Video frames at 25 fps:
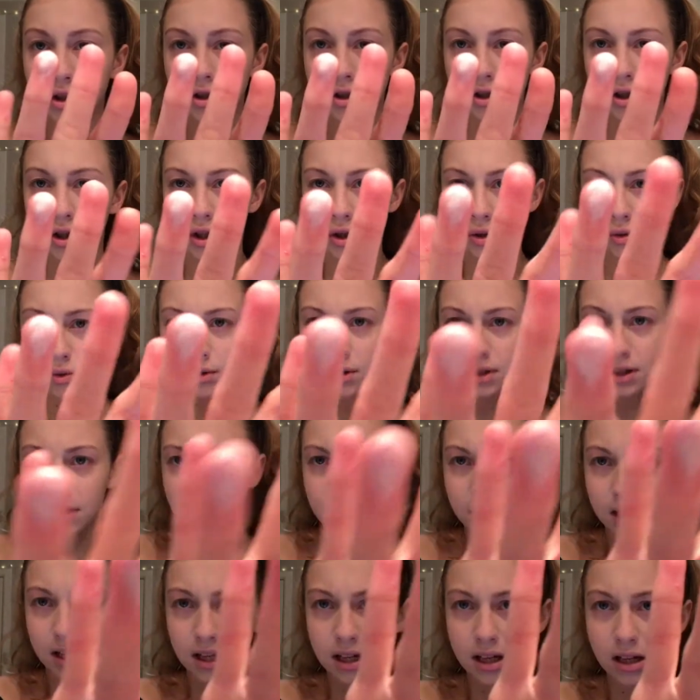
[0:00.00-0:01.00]
Do you
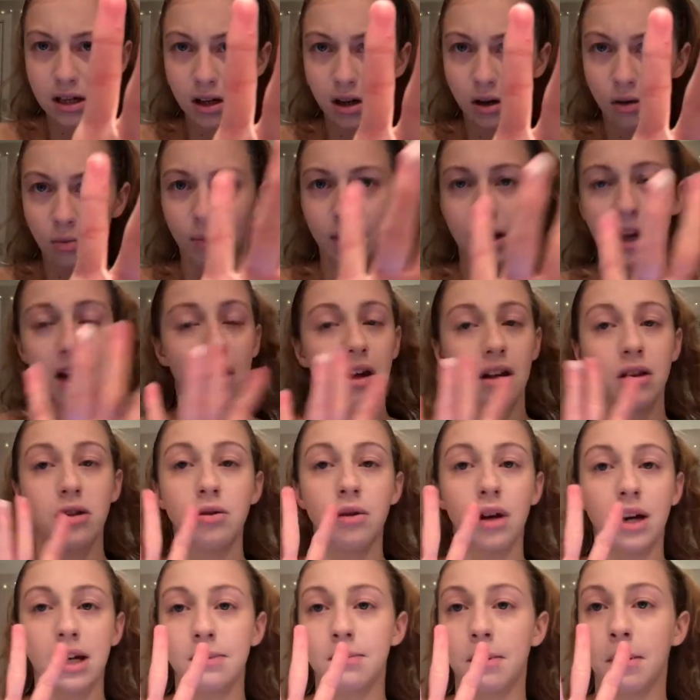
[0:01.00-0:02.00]
see? Oh my god, you
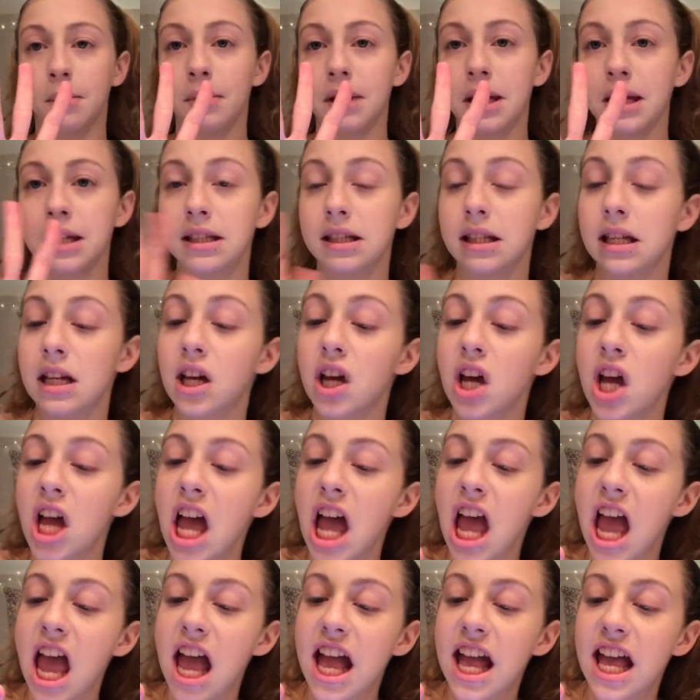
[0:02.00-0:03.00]
guys probably can't see it.
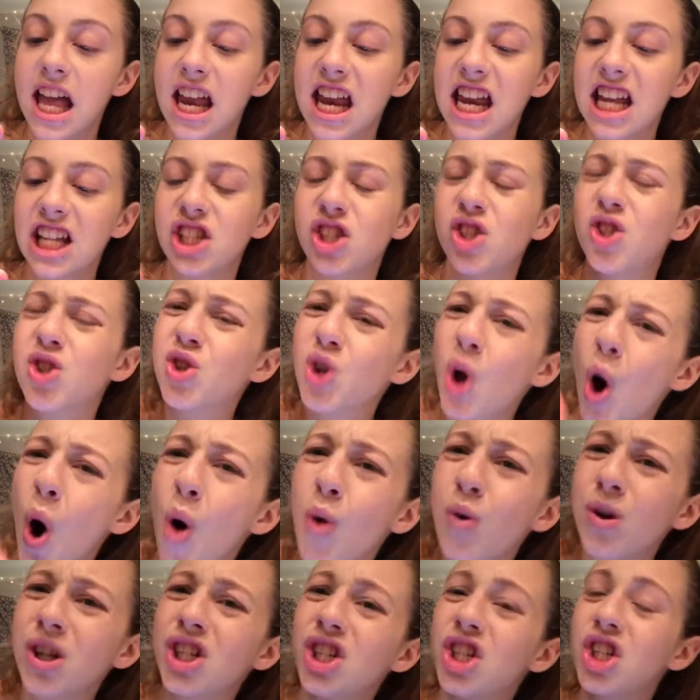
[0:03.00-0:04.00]
It's
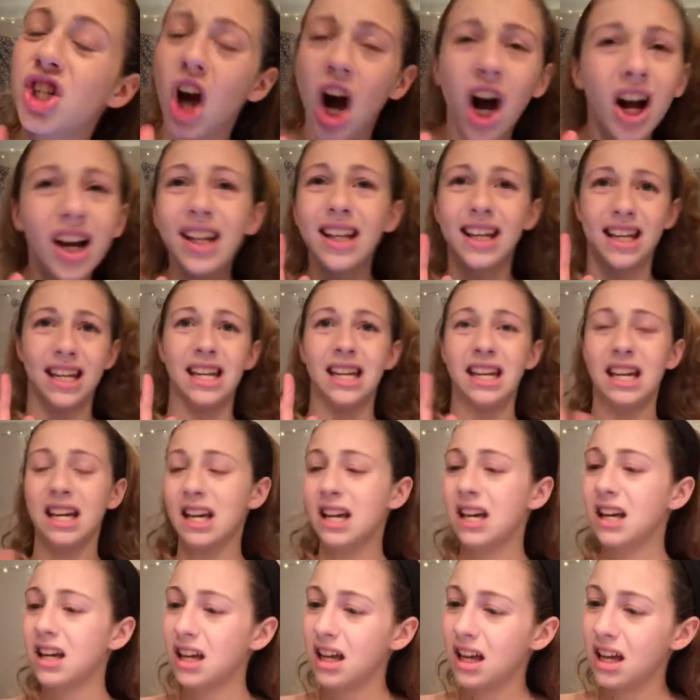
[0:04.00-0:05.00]
so chunky
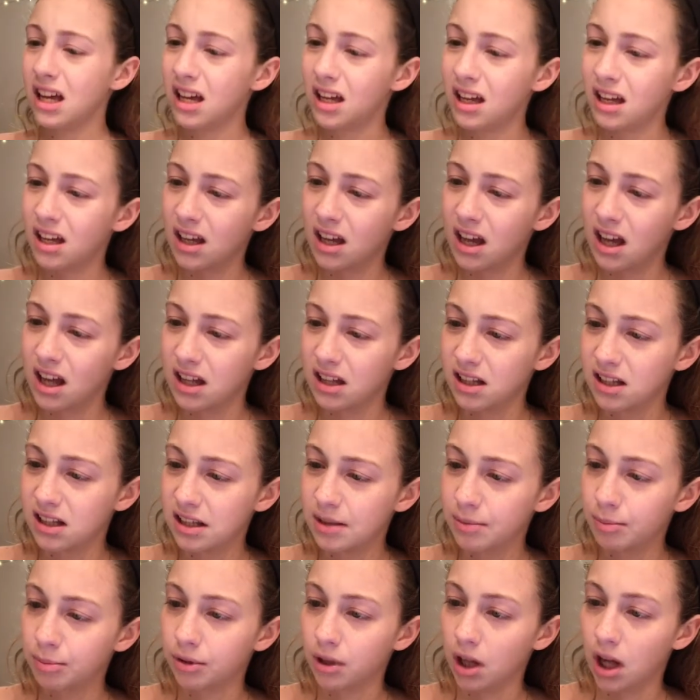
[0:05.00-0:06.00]
and
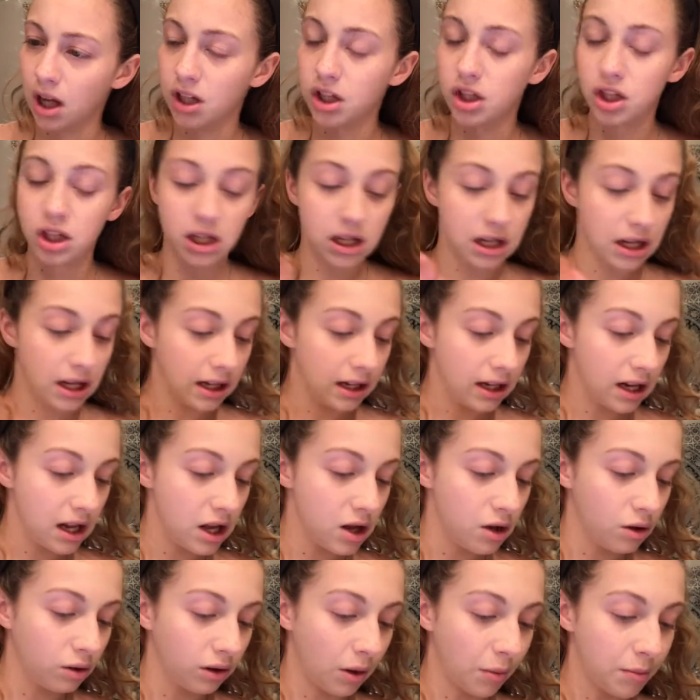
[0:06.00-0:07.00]
splotchy and
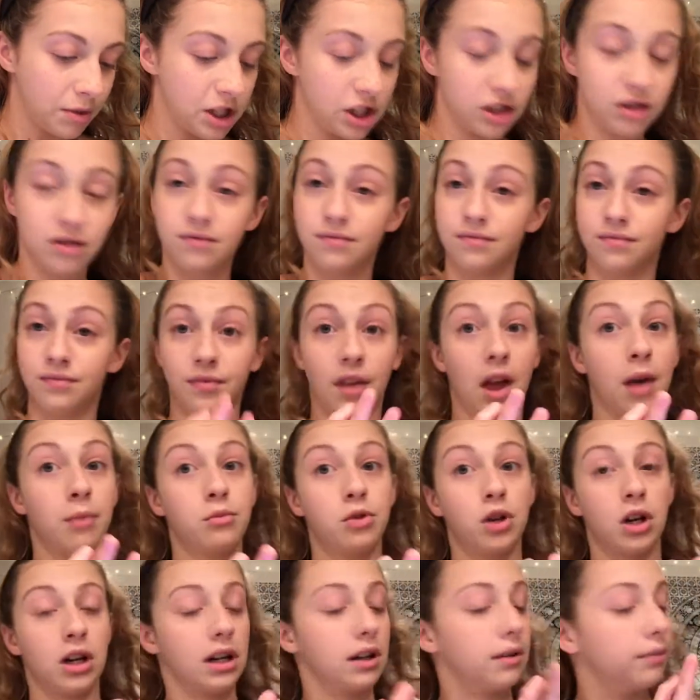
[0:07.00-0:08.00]
ew. Let me just, I'm
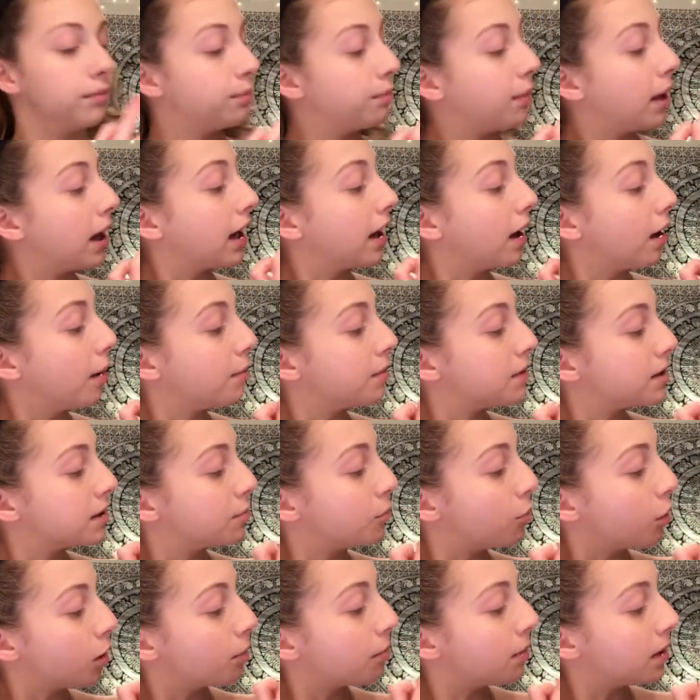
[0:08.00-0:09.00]
trying to pick up some
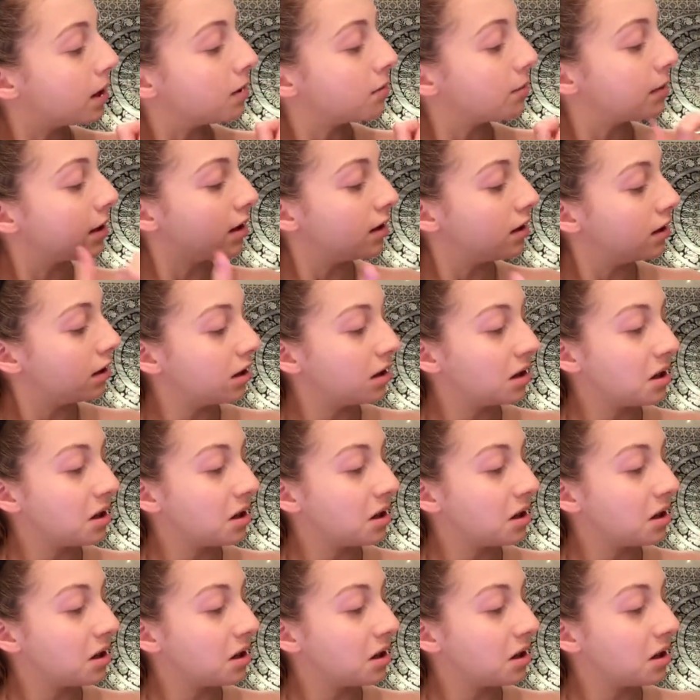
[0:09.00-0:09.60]
more pigment.